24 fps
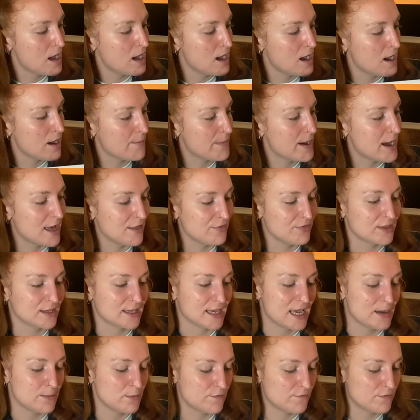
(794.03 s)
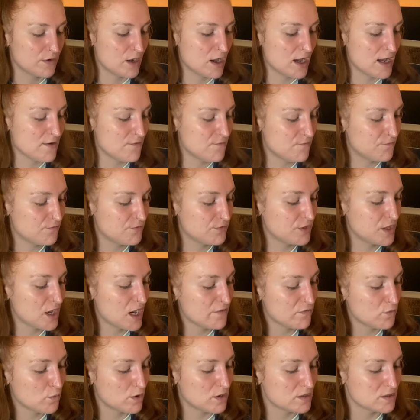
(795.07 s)
and the Game of Life. The
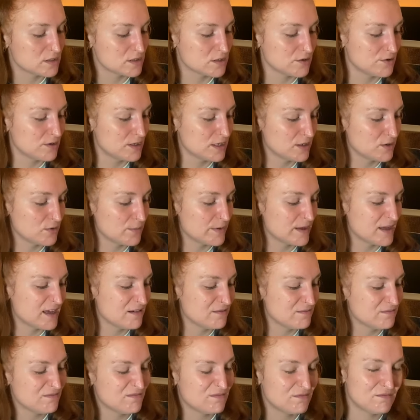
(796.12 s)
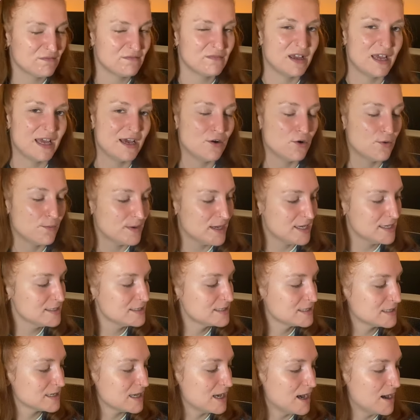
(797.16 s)
other ones are a little bit hit or
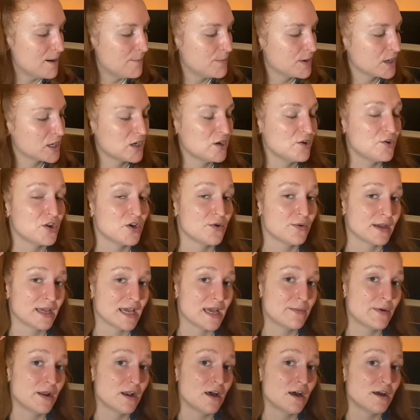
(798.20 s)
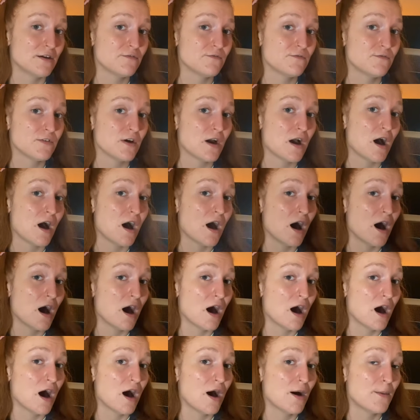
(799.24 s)
miss, but Cluedo and Game of Life
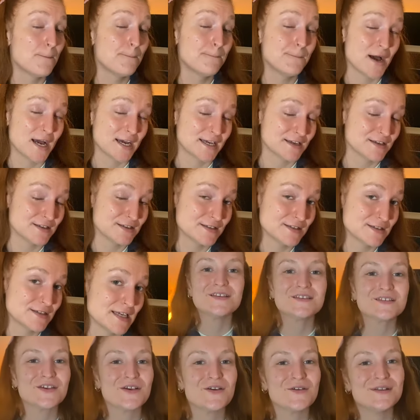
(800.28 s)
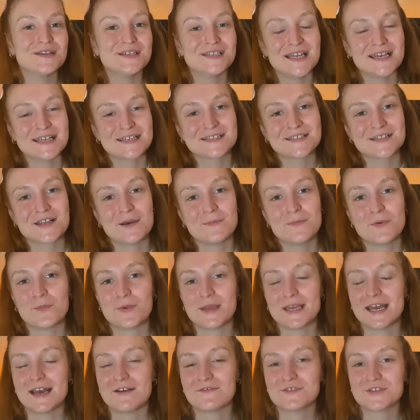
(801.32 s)
are bangers. So next up,
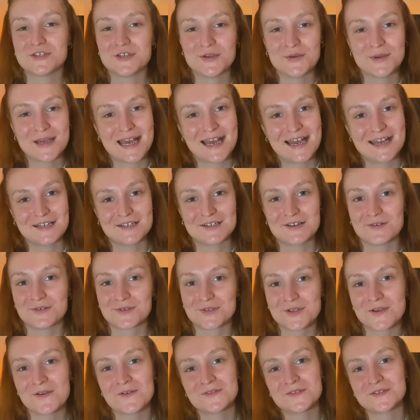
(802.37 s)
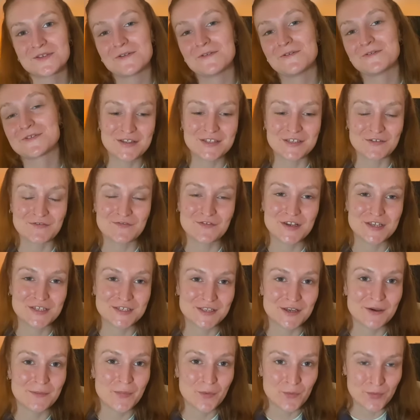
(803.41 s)
we have 2 handheld consoles. So first
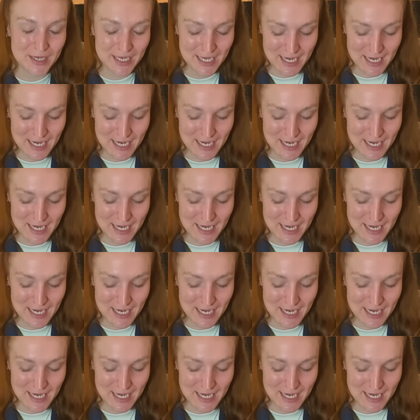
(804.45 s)
up, we